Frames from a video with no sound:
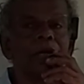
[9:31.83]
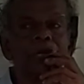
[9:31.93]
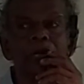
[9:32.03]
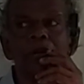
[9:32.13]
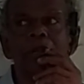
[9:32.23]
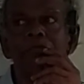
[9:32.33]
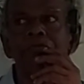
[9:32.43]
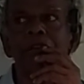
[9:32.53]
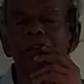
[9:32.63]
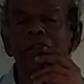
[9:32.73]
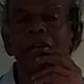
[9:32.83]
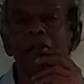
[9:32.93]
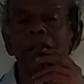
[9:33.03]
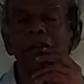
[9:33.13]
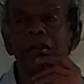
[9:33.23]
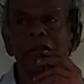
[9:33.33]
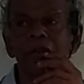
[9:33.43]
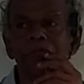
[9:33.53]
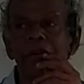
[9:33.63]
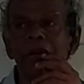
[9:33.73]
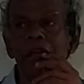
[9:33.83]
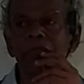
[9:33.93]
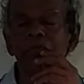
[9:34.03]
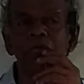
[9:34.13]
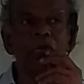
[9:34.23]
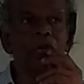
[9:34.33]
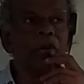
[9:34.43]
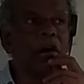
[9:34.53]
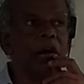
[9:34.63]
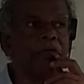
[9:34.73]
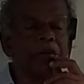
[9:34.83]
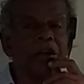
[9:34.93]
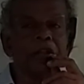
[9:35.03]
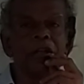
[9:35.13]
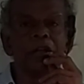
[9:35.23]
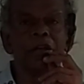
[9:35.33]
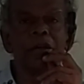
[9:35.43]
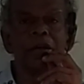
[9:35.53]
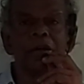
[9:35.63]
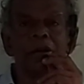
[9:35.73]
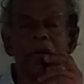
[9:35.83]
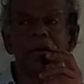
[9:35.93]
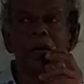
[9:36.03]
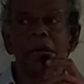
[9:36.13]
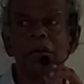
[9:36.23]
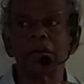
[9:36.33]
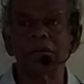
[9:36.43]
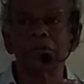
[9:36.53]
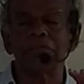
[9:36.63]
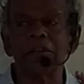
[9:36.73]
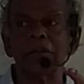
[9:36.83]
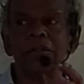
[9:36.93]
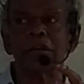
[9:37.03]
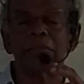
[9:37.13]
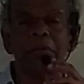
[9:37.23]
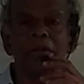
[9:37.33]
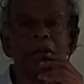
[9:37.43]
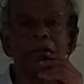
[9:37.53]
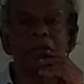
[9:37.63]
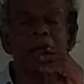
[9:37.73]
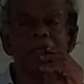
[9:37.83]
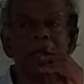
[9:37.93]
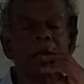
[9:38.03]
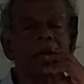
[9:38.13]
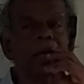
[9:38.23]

So the fear is that fear gives you a frightening. Frightening, but that's nothing.